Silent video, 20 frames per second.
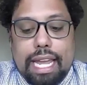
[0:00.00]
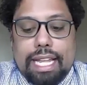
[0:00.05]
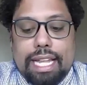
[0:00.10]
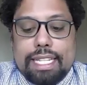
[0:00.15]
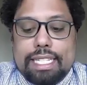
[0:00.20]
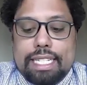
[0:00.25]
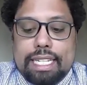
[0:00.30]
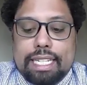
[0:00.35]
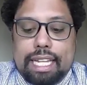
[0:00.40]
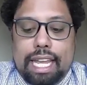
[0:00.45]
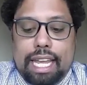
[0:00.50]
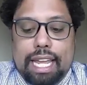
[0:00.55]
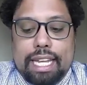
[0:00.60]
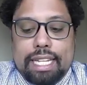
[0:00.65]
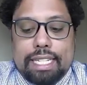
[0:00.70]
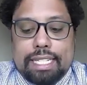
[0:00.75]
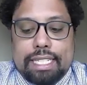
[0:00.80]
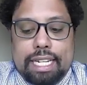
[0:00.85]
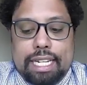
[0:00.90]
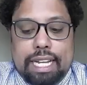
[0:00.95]
NCNK
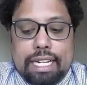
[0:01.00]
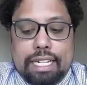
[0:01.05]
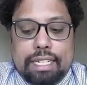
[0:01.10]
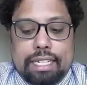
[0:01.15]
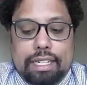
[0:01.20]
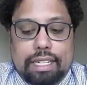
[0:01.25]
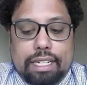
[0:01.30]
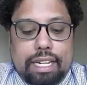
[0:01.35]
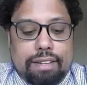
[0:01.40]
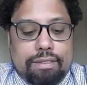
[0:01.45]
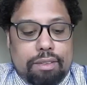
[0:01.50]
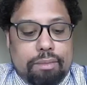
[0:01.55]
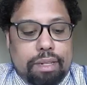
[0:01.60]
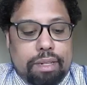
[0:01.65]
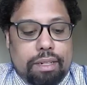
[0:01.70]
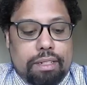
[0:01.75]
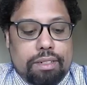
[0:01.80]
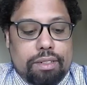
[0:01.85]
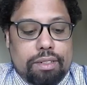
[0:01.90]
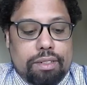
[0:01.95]
is a
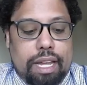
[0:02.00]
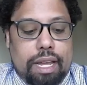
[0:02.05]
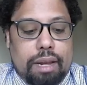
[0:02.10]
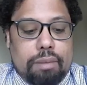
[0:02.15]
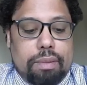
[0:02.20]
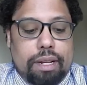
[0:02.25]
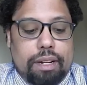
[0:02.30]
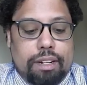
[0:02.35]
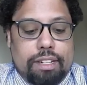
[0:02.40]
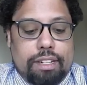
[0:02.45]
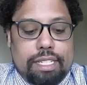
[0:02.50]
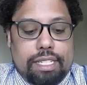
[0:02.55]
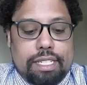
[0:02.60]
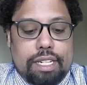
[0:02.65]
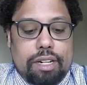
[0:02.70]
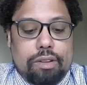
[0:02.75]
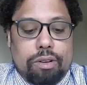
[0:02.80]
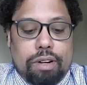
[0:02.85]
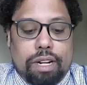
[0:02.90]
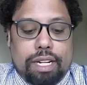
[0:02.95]
non-governmental,
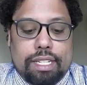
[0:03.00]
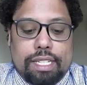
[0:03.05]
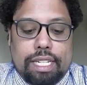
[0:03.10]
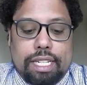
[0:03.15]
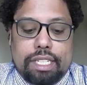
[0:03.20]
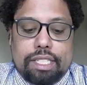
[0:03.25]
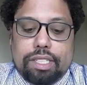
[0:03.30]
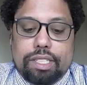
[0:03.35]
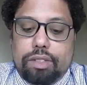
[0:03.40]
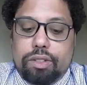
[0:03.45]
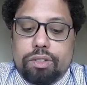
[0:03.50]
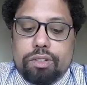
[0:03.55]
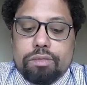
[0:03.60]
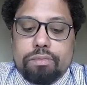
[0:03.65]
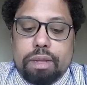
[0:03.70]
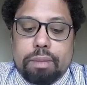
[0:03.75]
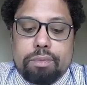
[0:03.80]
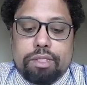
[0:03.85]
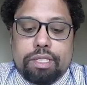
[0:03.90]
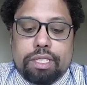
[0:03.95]
nonpartisan organization whose
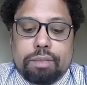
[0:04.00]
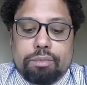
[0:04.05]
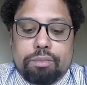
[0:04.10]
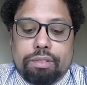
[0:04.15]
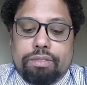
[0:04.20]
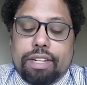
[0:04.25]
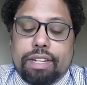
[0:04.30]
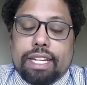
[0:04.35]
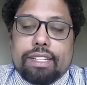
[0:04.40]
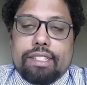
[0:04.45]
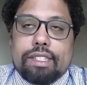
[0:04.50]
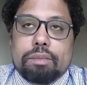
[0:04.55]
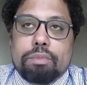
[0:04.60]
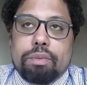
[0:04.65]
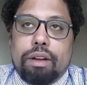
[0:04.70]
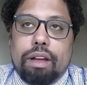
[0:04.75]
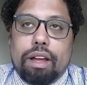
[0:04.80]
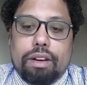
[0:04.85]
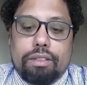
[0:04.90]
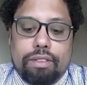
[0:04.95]
membership reflects a
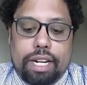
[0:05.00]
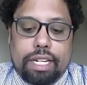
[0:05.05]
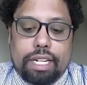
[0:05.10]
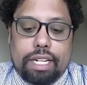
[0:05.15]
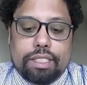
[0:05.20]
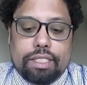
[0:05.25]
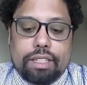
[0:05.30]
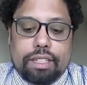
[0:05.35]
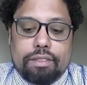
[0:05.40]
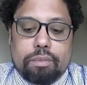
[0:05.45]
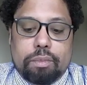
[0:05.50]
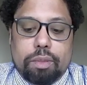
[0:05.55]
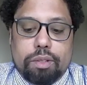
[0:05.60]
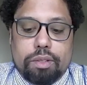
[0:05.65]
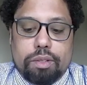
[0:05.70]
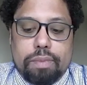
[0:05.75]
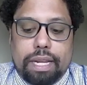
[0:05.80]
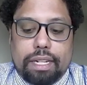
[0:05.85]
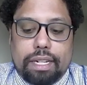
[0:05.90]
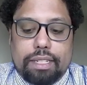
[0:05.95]
broad range of
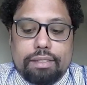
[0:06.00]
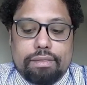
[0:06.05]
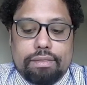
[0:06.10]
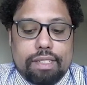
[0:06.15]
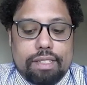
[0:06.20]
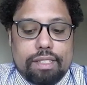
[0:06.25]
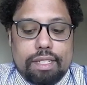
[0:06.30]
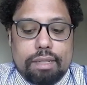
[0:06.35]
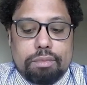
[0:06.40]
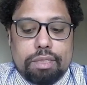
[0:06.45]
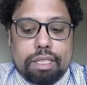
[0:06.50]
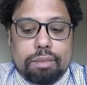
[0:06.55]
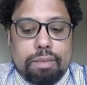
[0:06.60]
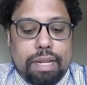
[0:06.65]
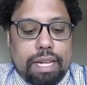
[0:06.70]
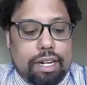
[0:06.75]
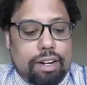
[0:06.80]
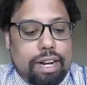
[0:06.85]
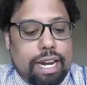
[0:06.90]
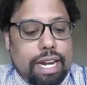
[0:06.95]
perspectives and subject
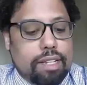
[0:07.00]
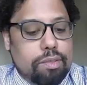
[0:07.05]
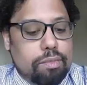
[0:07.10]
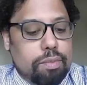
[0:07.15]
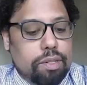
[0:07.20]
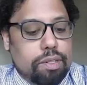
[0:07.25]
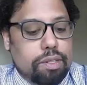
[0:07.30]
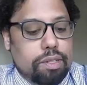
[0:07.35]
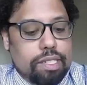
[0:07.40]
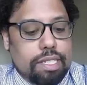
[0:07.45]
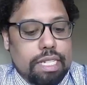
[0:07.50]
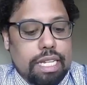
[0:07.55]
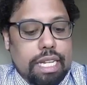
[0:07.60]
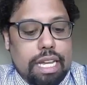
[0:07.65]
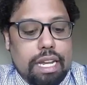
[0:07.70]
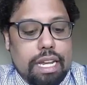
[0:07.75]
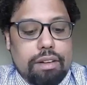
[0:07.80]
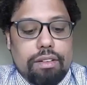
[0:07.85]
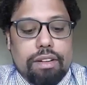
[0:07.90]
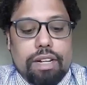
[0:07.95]
matter experts
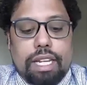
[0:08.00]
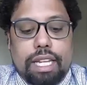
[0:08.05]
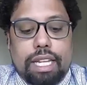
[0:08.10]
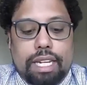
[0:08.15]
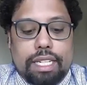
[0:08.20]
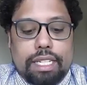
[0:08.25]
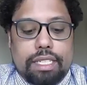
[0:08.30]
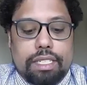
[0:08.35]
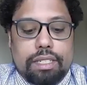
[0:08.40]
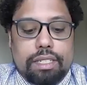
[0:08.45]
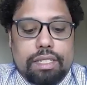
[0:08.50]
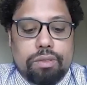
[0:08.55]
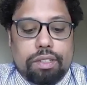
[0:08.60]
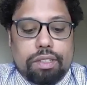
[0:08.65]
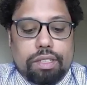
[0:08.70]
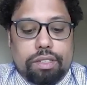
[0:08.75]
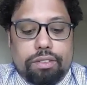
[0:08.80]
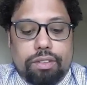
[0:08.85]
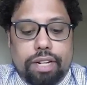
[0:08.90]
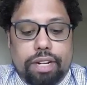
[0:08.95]
related to
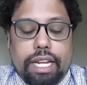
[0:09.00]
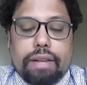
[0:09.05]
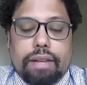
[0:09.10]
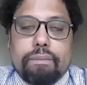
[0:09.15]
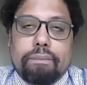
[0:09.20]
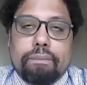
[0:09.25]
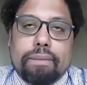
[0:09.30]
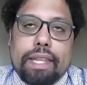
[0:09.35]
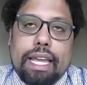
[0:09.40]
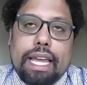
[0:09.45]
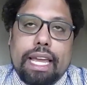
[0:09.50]
North Korea.